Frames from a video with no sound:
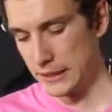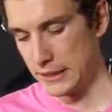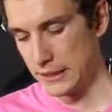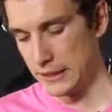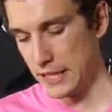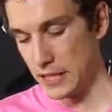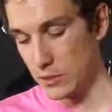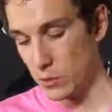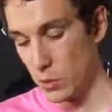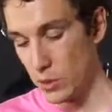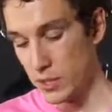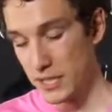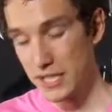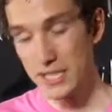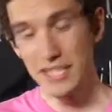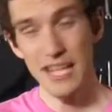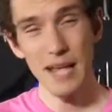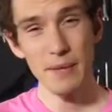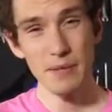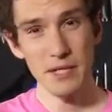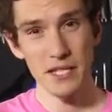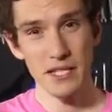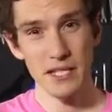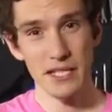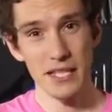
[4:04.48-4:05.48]
Now, the one
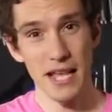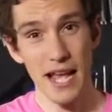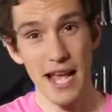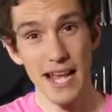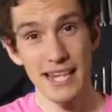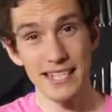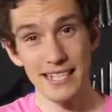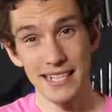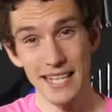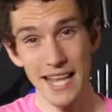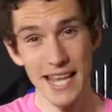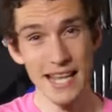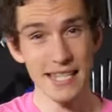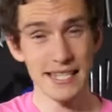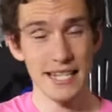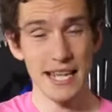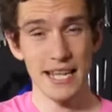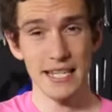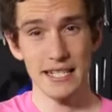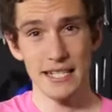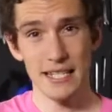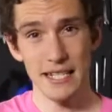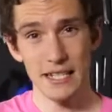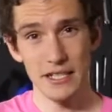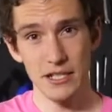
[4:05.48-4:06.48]
exception to that is
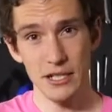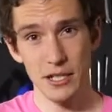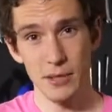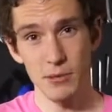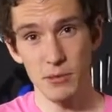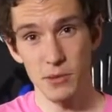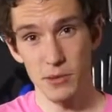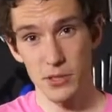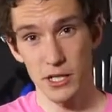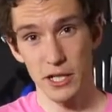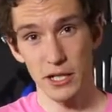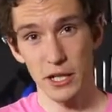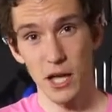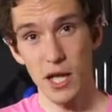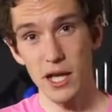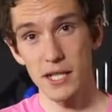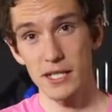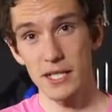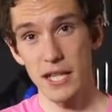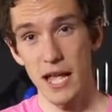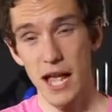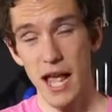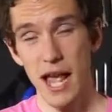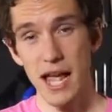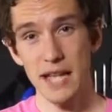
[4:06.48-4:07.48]
latex inner tubes, which are
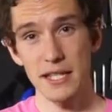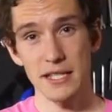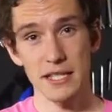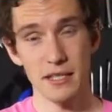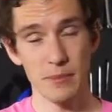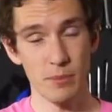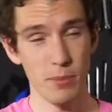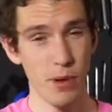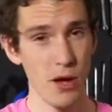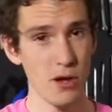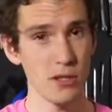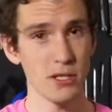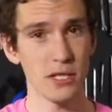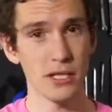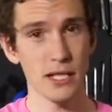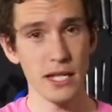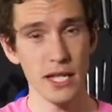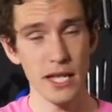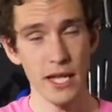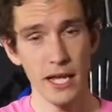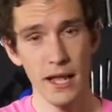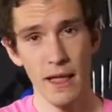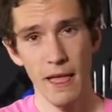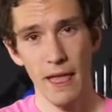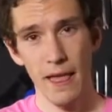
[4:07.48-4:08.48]
lighter and
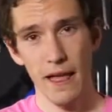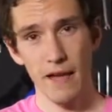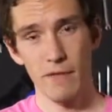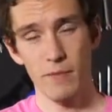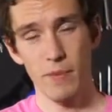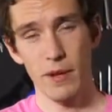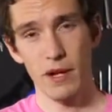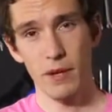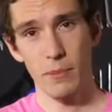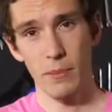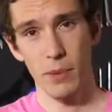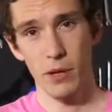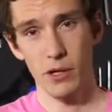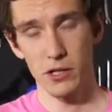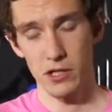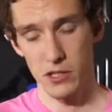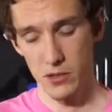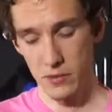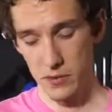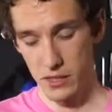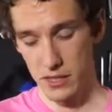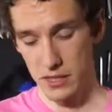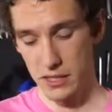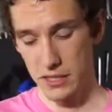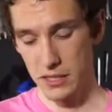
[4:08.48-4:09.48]
supposedly have better puncture
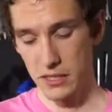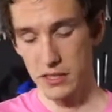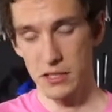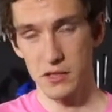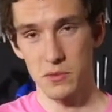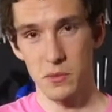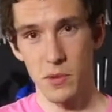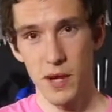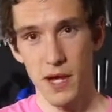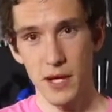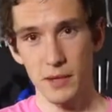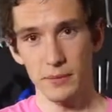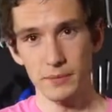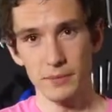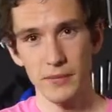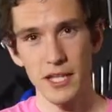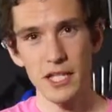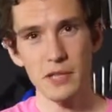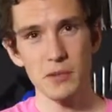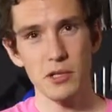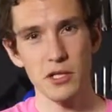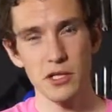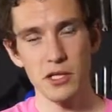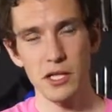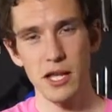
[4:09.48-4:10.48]
resistance as well.
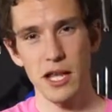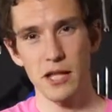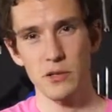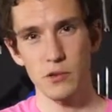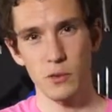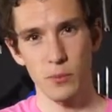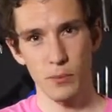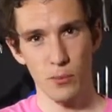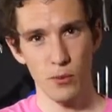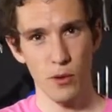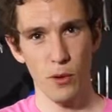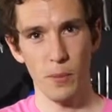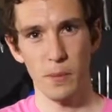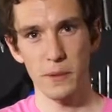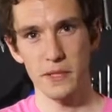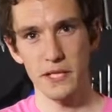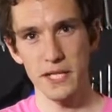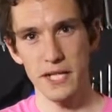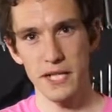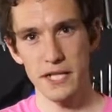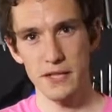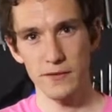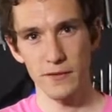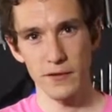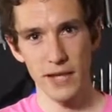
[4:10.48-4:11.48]
That's because of the actual
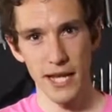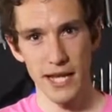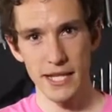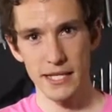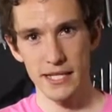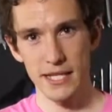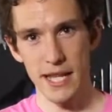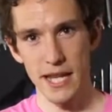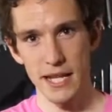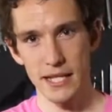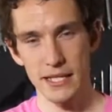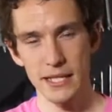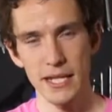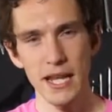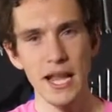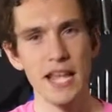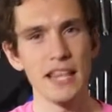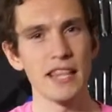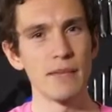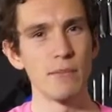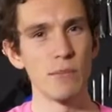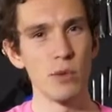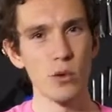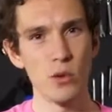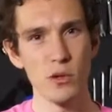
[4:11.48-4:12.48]
properties of latex.
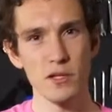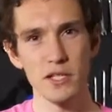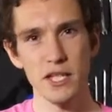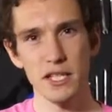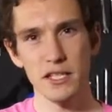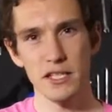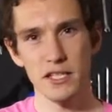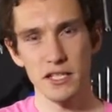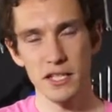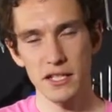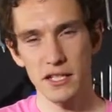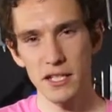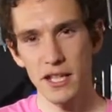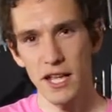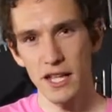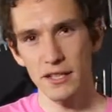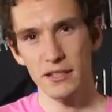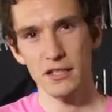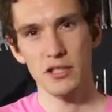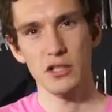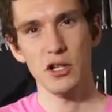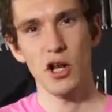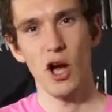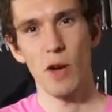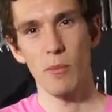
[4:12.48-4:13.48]
They're more resistant
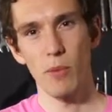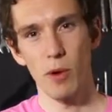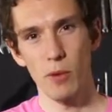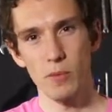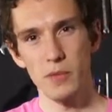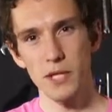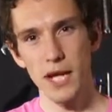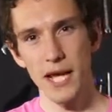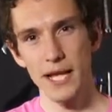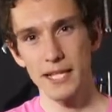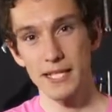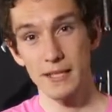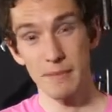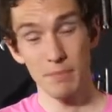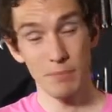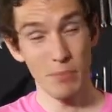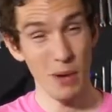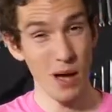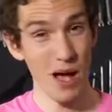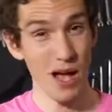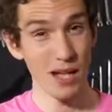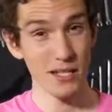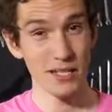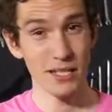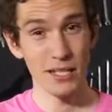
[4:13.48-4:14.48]
to sharp objects,
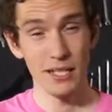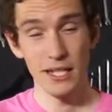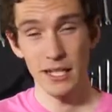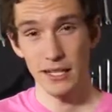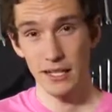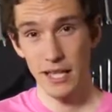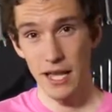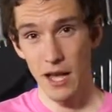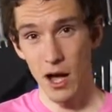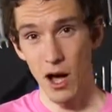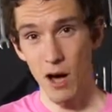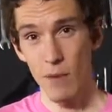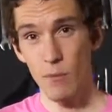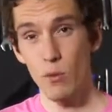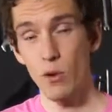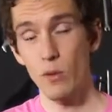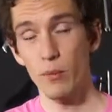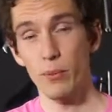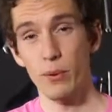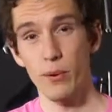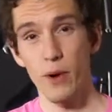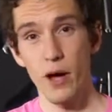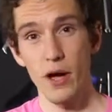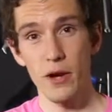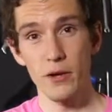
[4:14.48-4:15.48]
but they are more
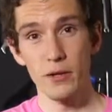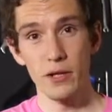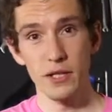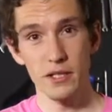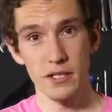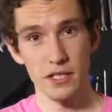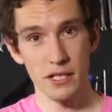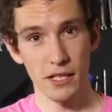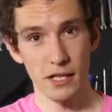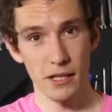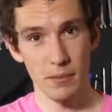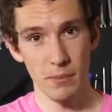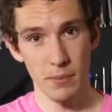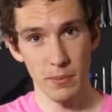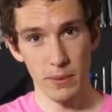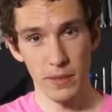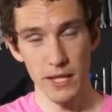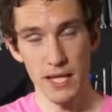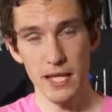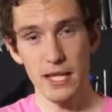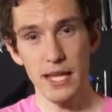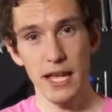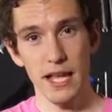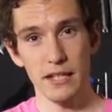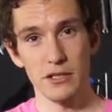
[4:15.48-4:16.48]
prone to
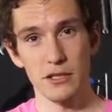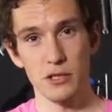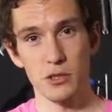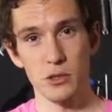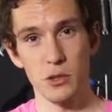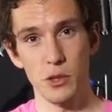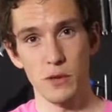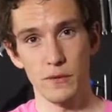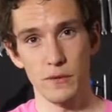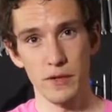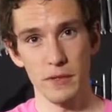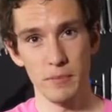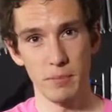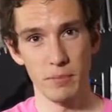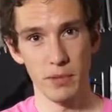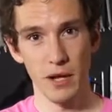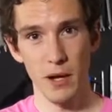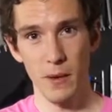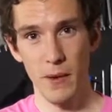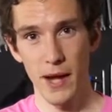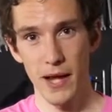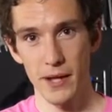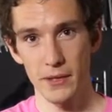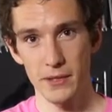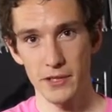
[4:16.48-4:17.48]
complete catastrophic
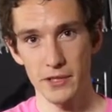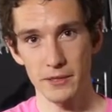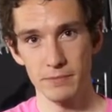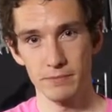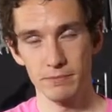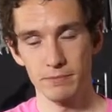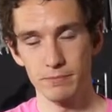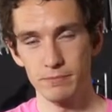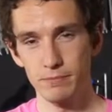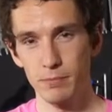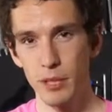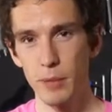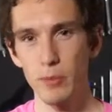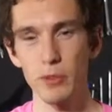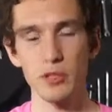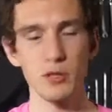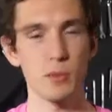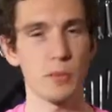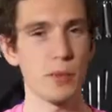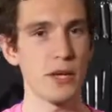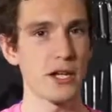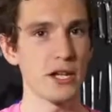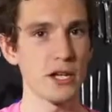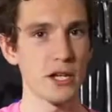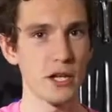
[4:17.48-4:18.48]
blowouts. People's
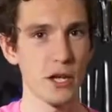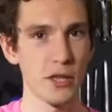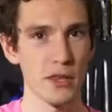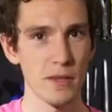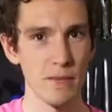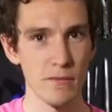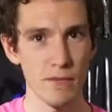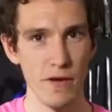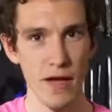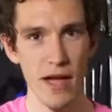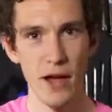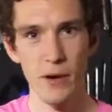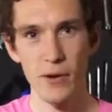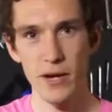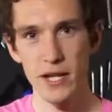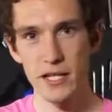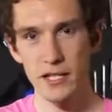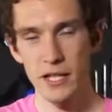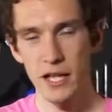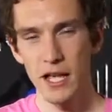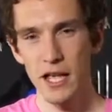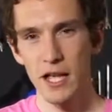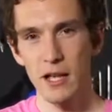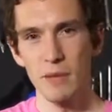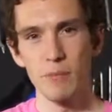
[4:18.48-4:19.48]
opinion on them
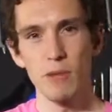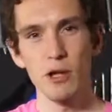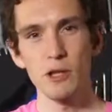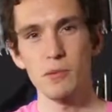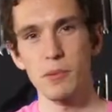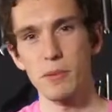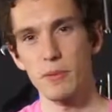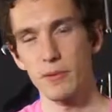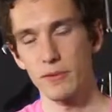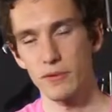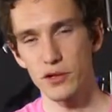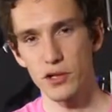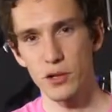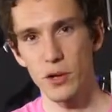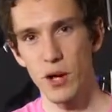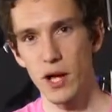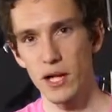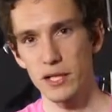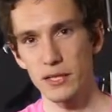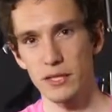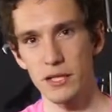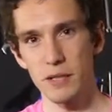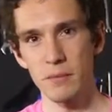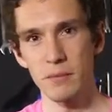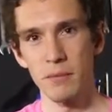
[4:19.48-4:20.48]
varies. Most people have
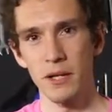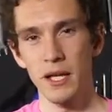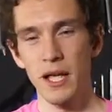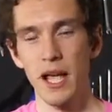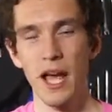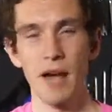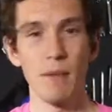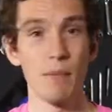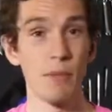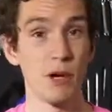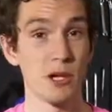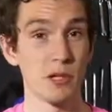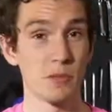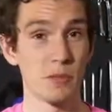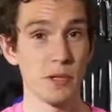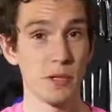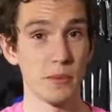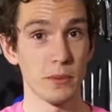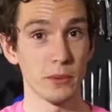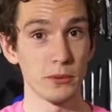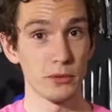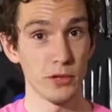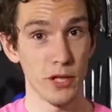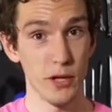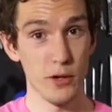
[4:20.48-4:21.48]
tried them and most
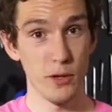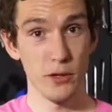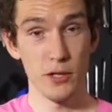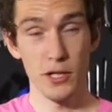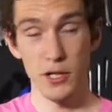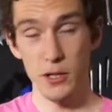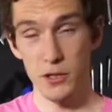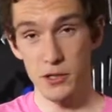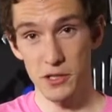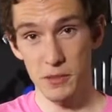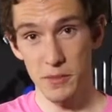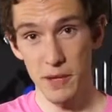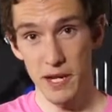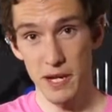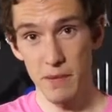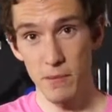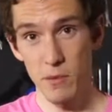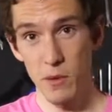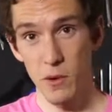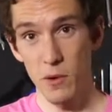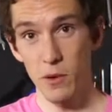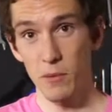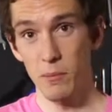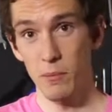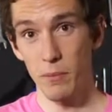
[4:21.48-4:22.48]
people don't use them
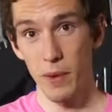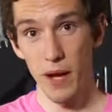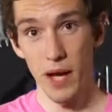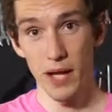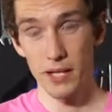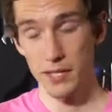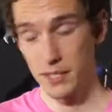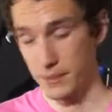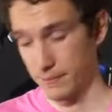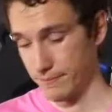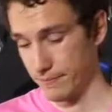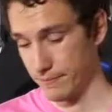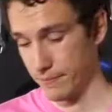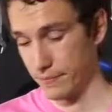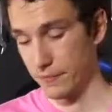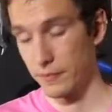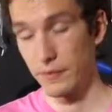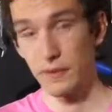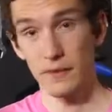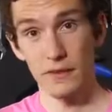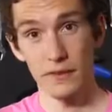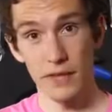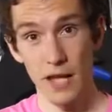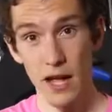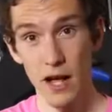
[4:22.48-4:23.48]
anymore, but
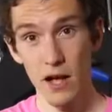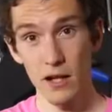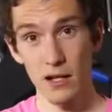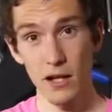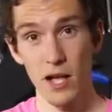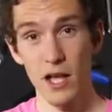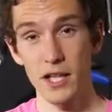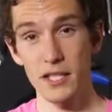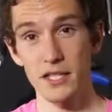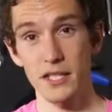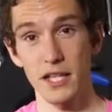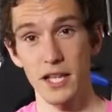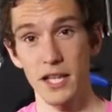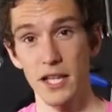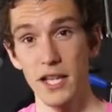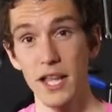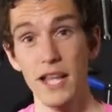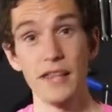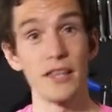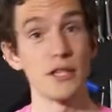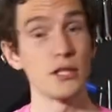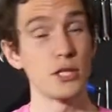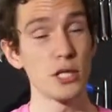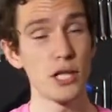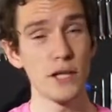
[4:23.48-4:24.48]
they are lighter,
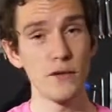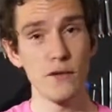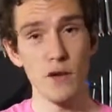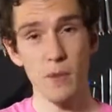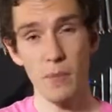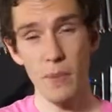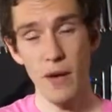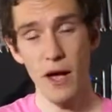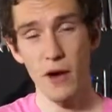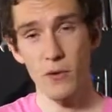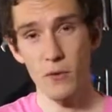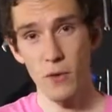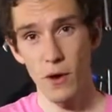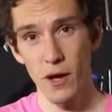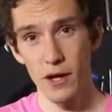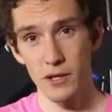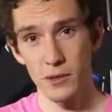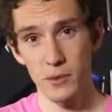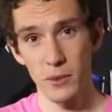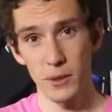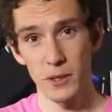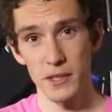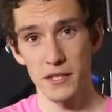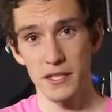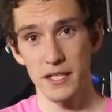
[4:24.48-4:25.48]
they do give you a better ride
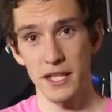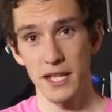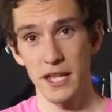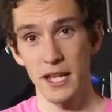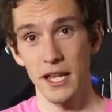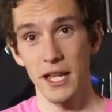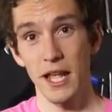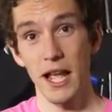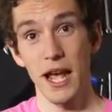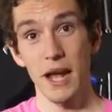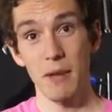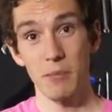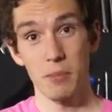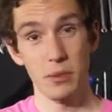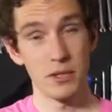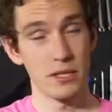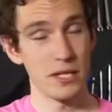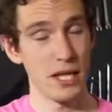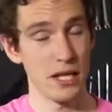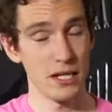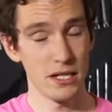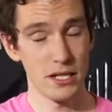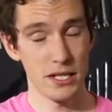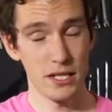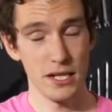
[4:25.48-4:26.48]
quality and
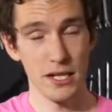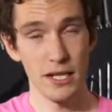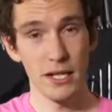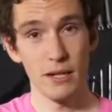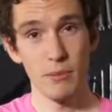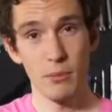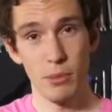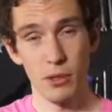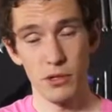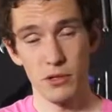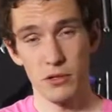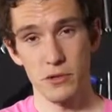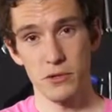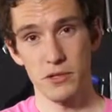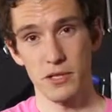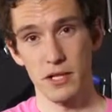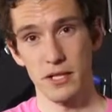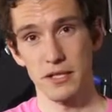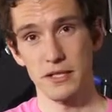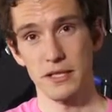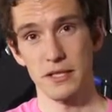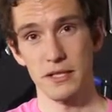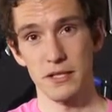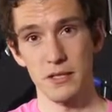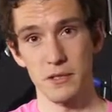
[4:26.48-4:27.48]
potentially puncture
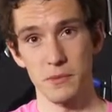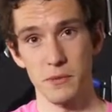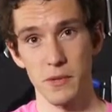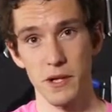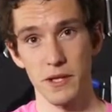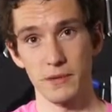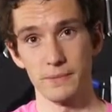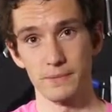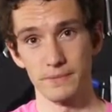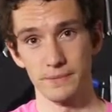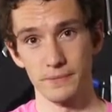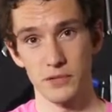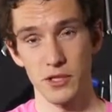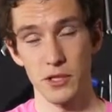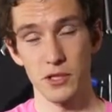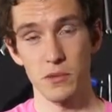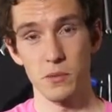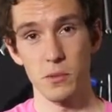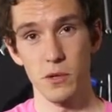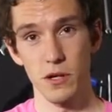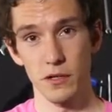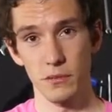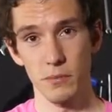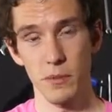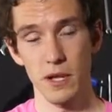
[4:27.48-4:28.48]
resistance as well, so it's
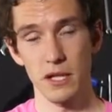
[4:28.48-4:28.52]
worth